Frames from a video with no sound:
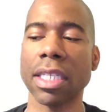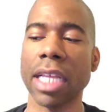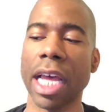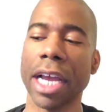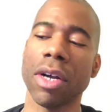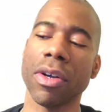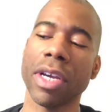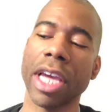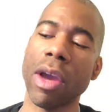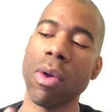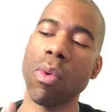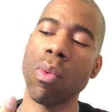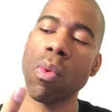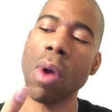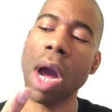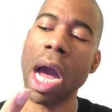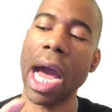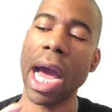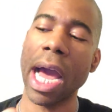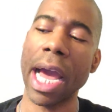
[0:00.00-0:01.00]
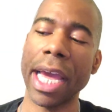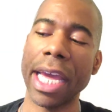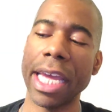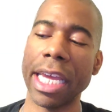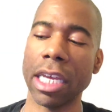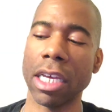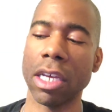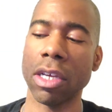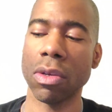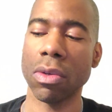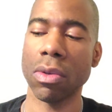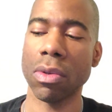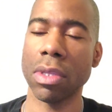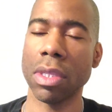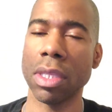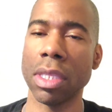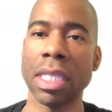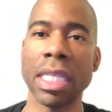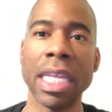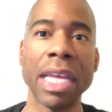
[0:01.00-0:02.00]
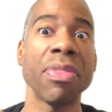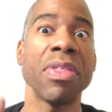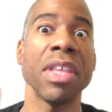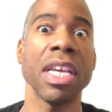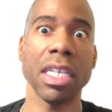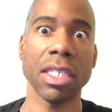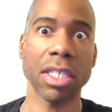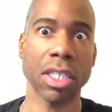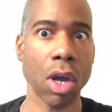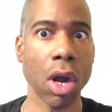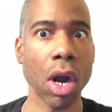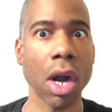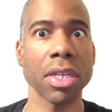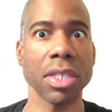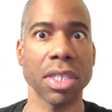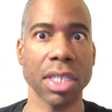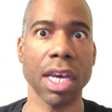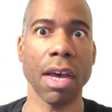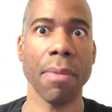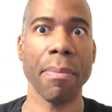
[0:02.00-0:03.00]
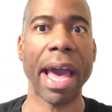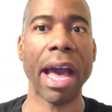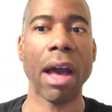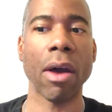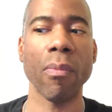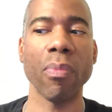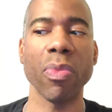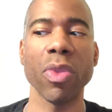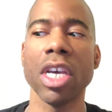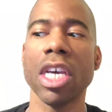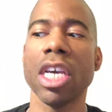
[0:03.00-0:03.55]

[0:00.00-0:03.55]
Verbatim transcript: it's like, okay, why did these cards come out?